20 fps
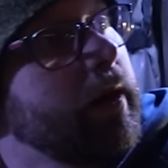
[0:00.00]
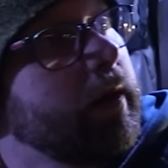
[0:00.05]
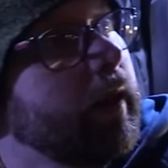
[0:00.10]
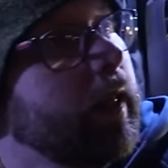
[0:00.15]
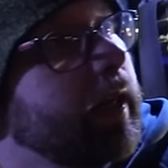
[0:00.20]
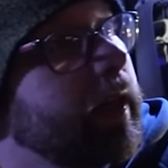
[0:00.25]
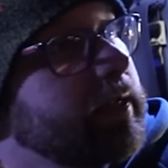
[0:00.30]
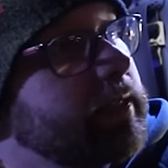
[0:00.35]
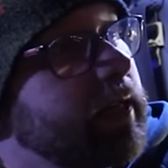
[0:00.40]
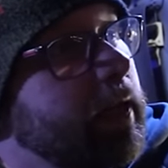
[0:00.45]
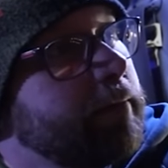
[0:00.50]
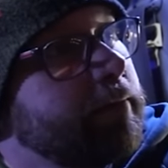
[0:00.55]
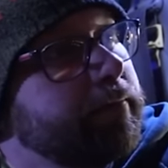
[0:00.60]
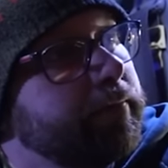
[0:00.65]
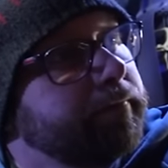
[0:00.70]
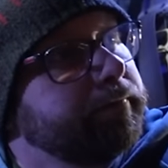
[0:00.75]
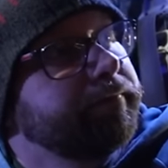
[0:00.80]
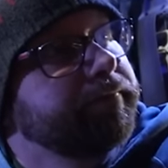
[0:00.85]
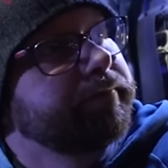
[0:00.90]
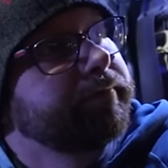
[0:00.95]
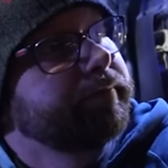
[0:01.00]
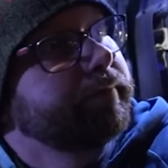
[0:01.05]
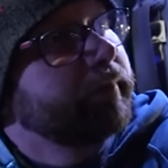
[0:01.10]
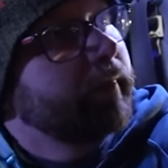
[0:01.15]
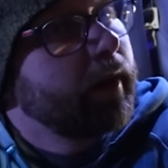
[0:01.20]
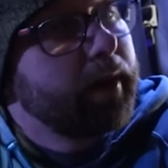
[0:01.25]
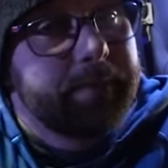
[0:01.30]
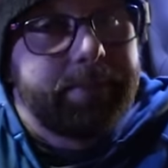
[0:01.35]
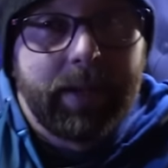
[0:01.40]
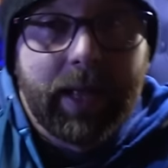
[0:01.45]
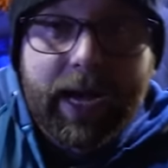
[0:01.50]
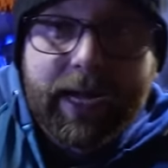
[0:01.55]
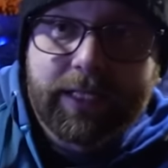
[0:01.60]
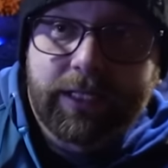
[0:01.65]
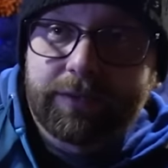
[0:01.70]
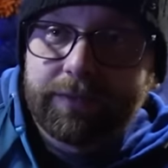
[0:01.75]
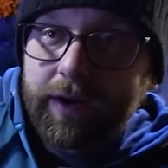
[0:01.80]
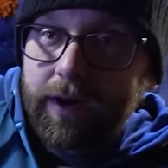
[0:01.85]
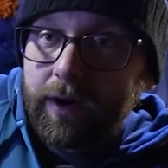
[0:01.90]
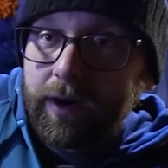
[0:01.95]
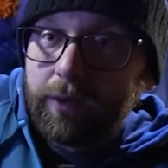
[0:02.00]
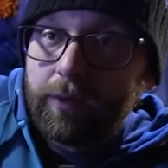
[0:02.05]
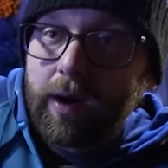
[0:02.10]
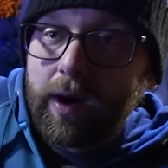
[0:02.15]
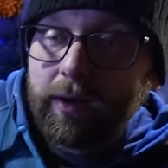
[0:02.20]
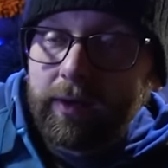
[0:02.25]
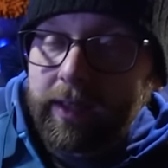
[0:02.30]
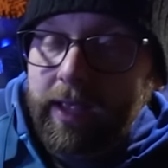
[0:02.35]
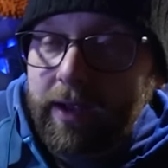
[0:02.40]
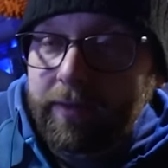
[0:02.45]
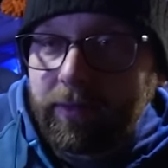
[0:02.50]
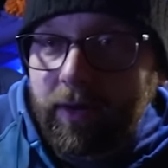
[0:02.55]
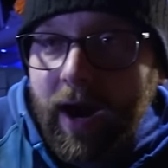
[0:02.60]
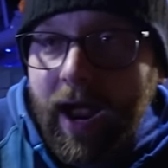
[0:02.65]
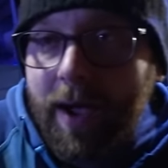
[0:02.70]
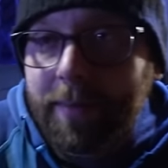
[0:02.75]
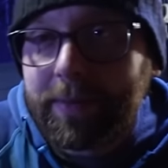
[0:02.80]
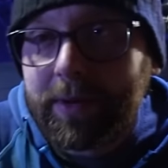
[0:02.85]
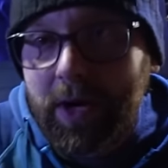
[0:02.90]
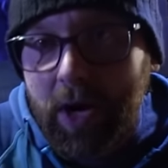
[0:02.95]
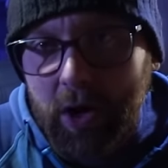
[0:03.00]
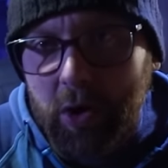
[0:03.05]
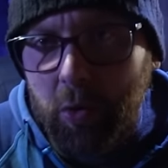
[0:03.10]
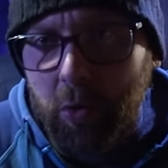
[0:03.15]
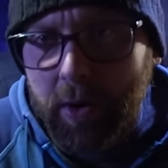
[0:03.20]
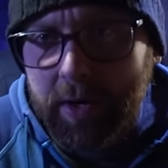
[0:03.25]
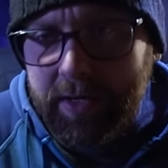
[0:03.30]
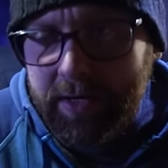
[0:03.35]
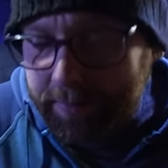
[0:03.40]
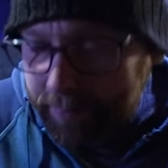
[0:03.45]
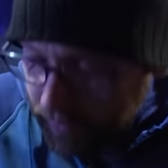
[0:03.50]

Like I said, plans very rarely ever happen according to